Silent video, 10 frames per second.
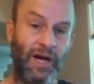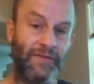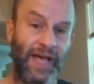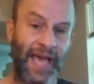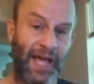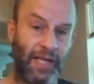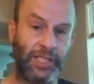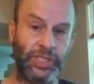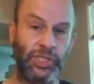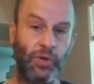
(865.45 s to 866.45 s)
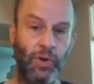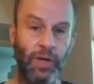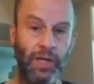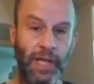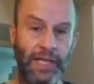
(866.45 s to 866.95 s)
of a hellish
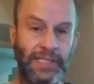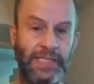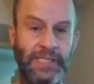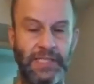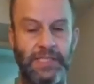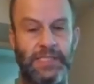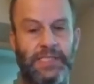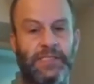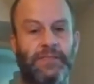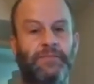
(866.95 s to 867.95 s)
existence.